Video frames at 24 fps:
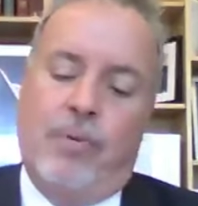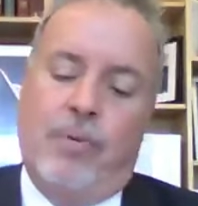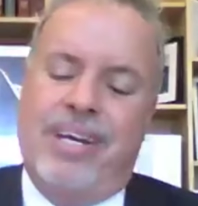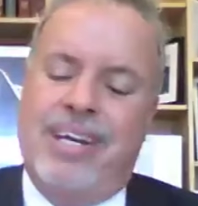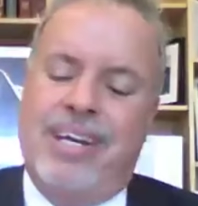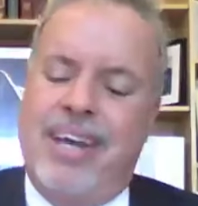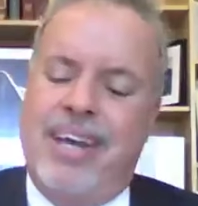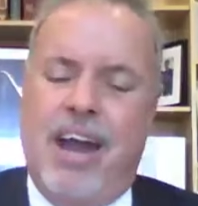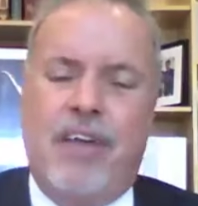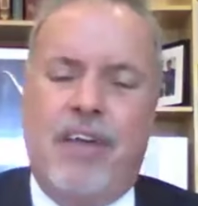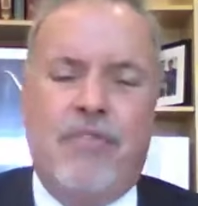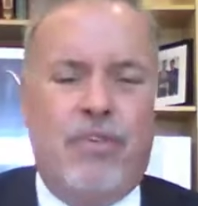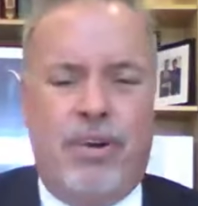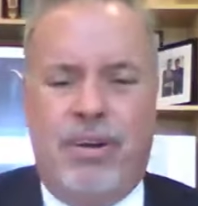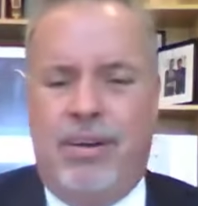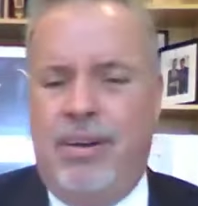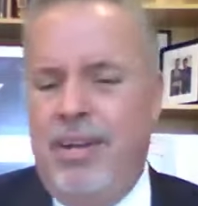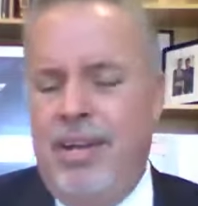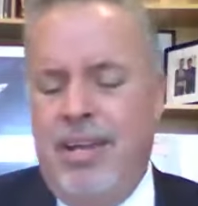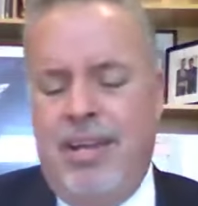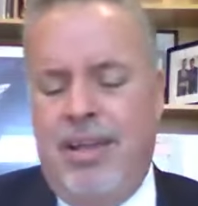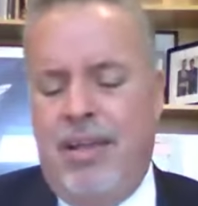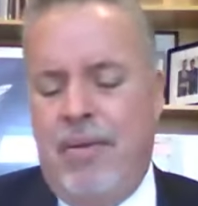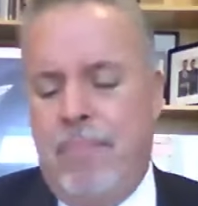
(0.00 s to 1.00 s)
I would
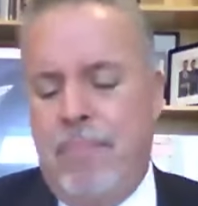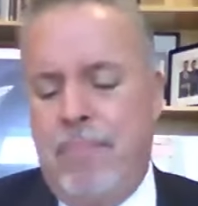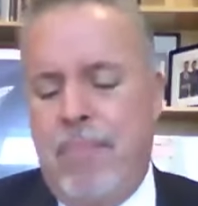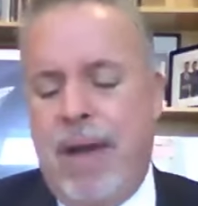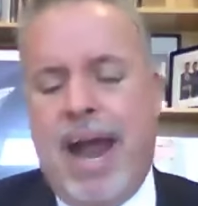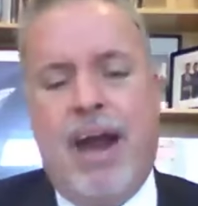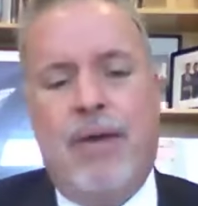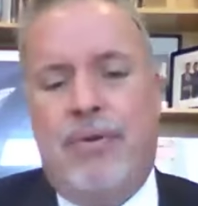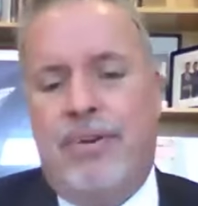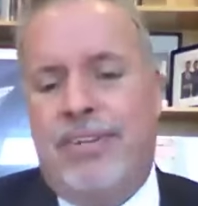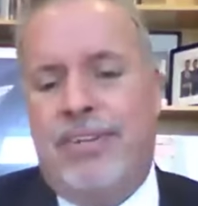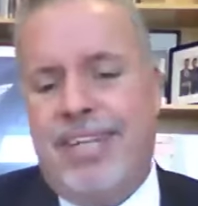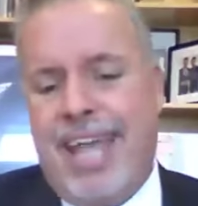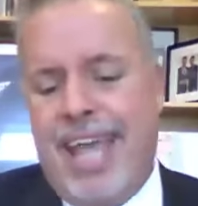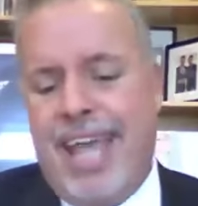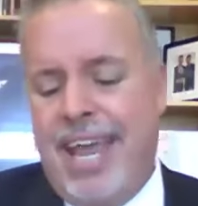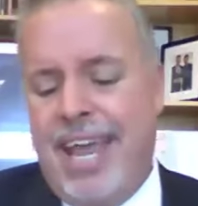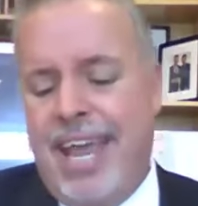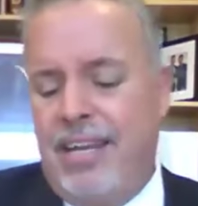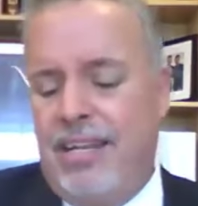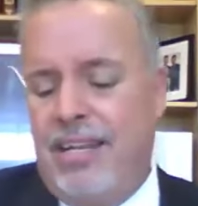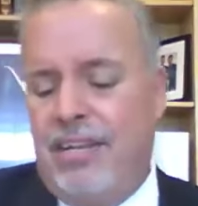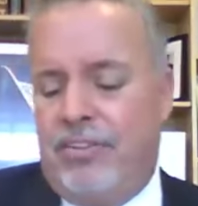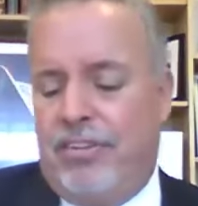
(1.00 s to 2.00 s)
never embarrass
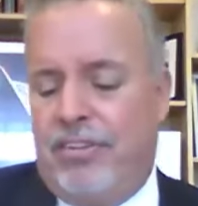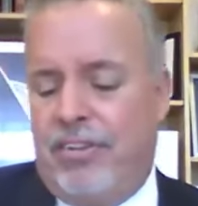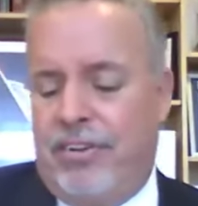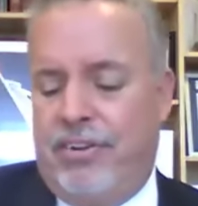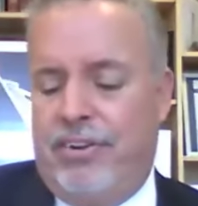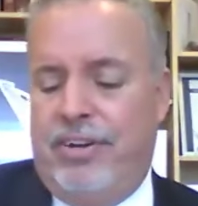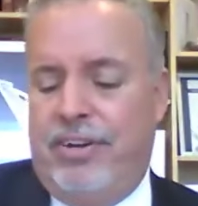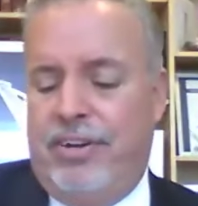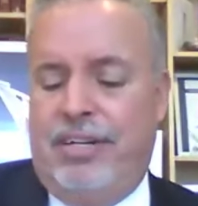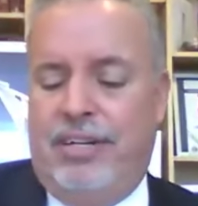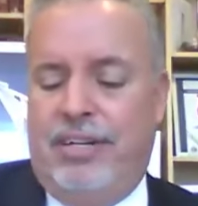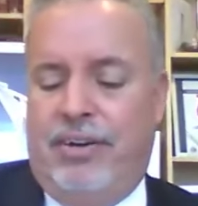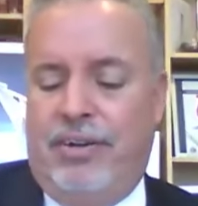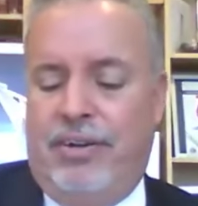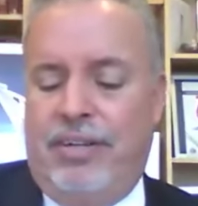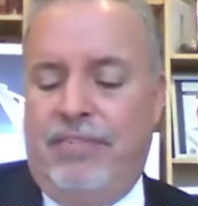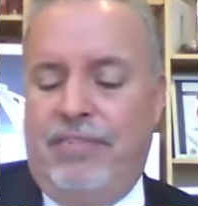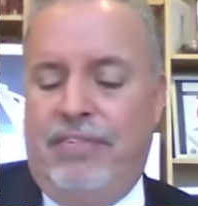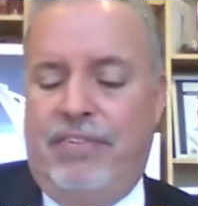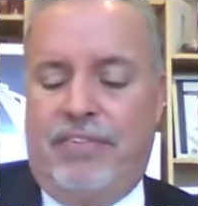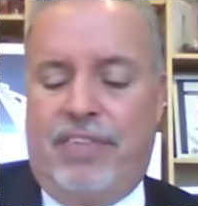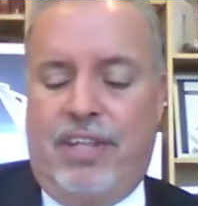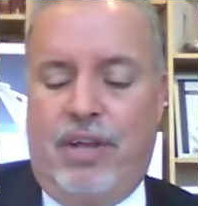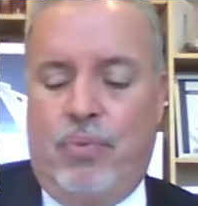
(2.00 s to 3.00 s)
any attorney,
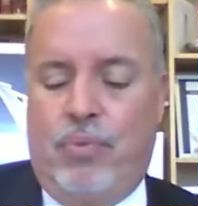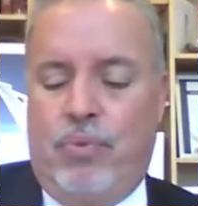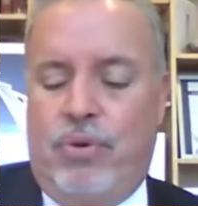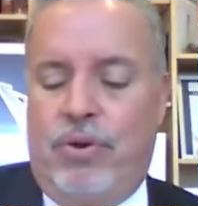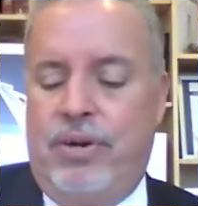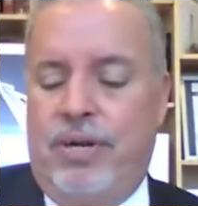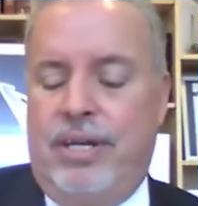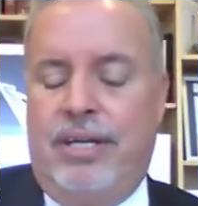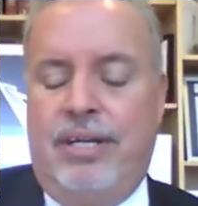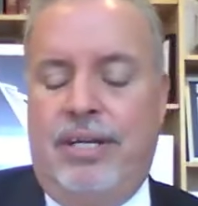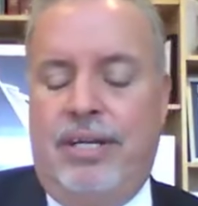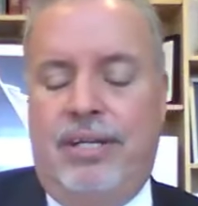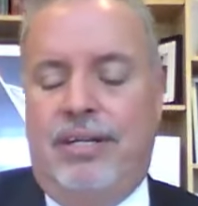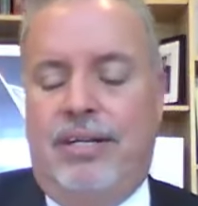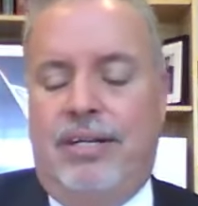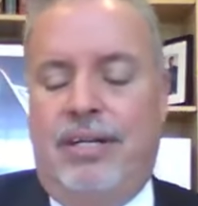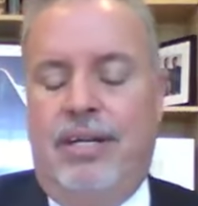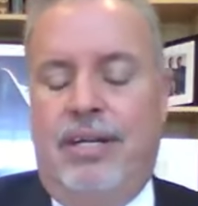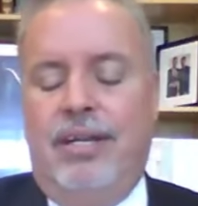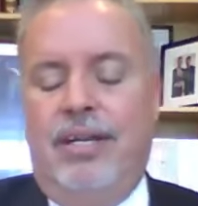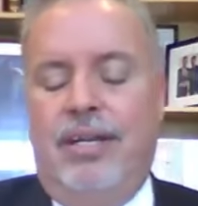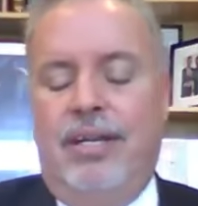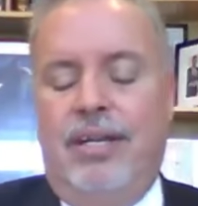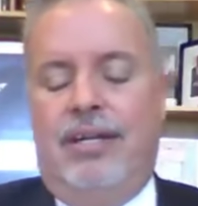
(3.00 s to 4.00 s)
even if they weren't here,
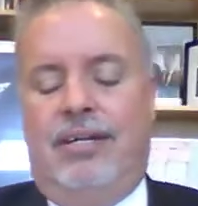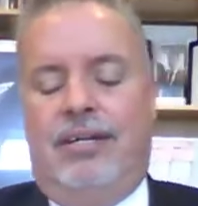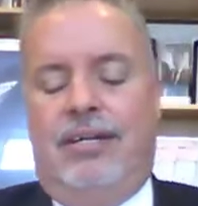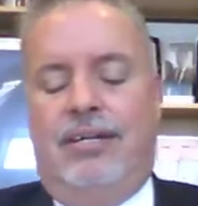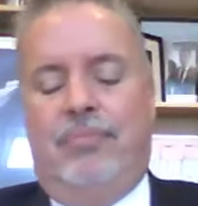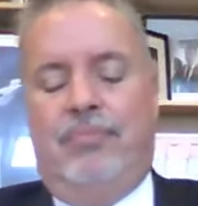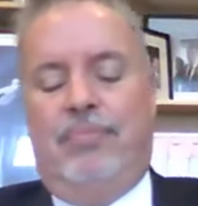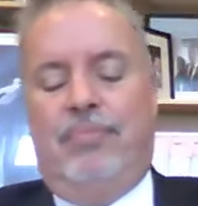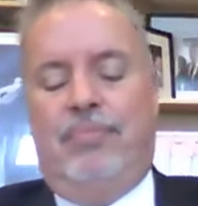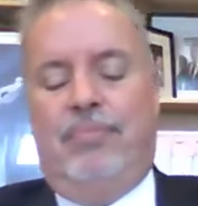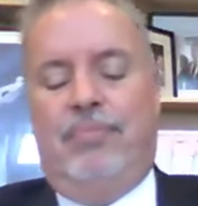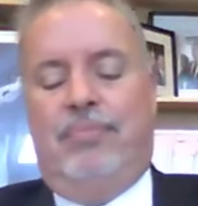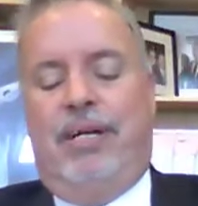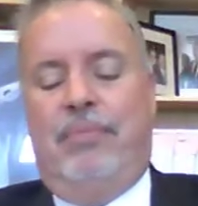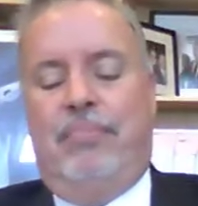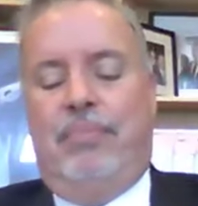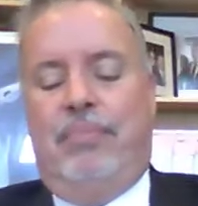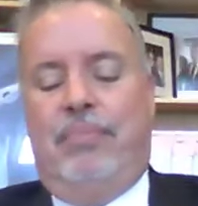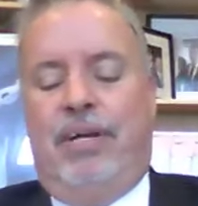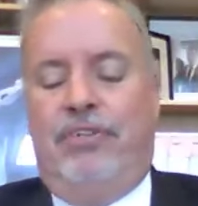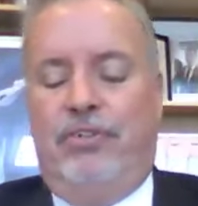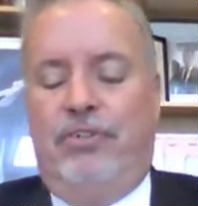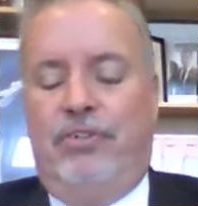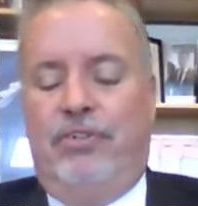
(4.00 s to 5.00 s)

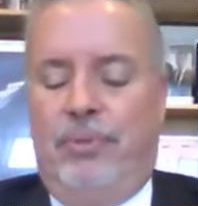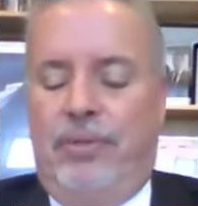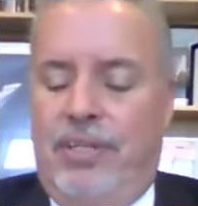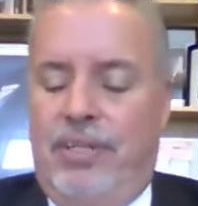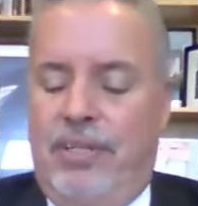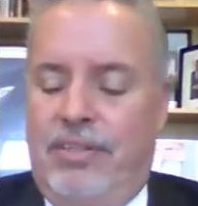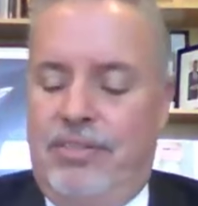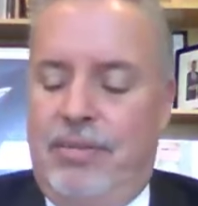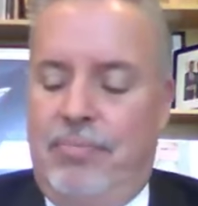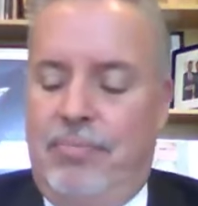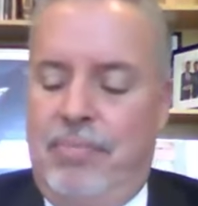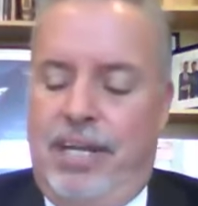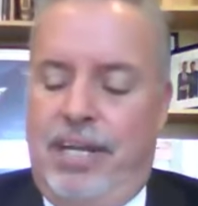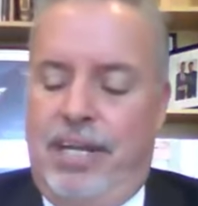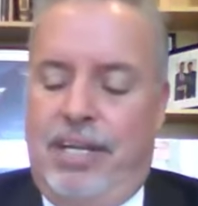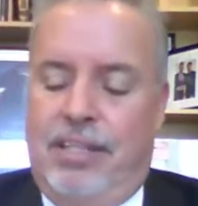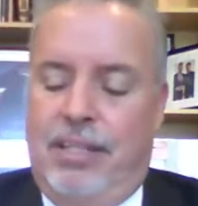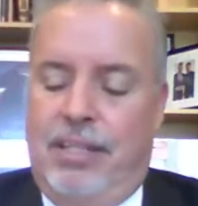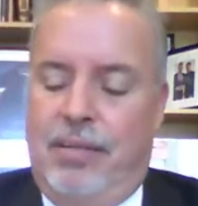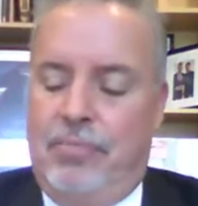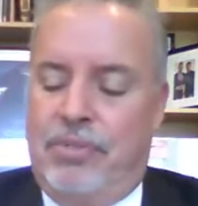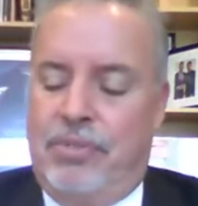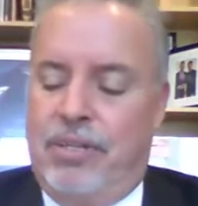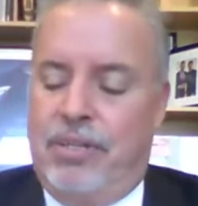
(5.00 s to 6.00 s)
by doing this and
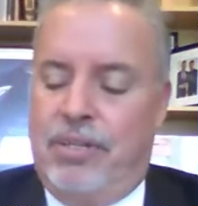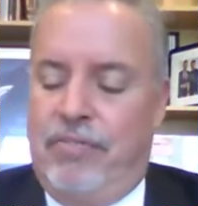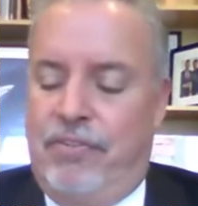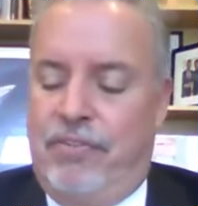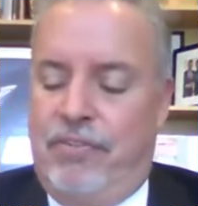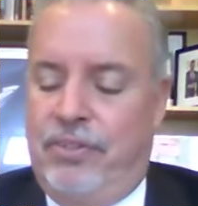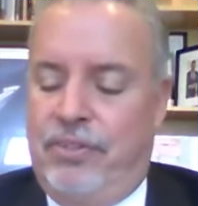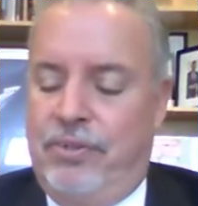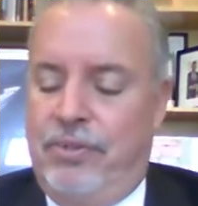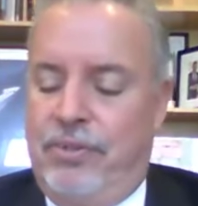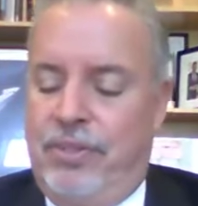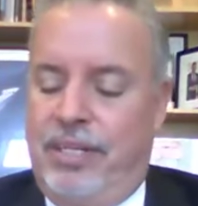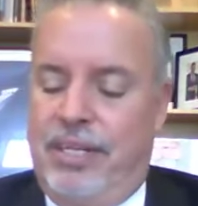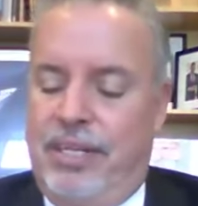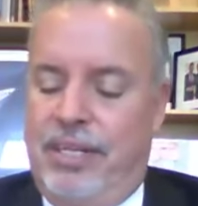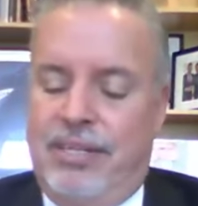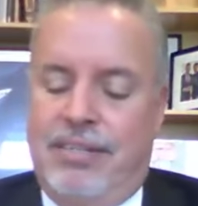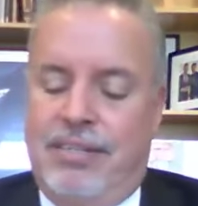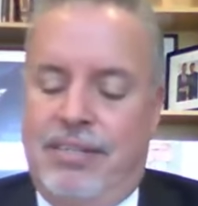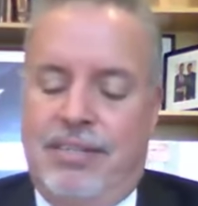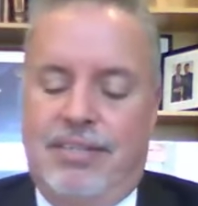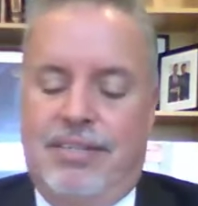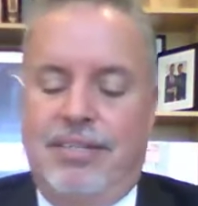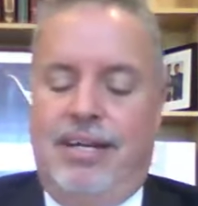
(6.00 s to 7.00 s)
making them suffer through
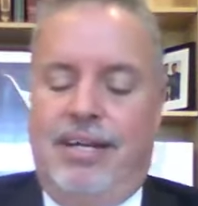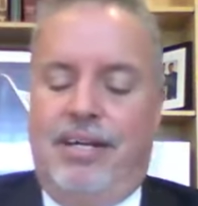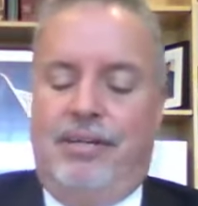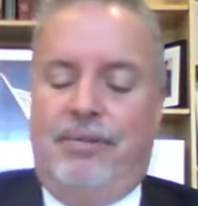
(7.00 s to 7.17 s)
this.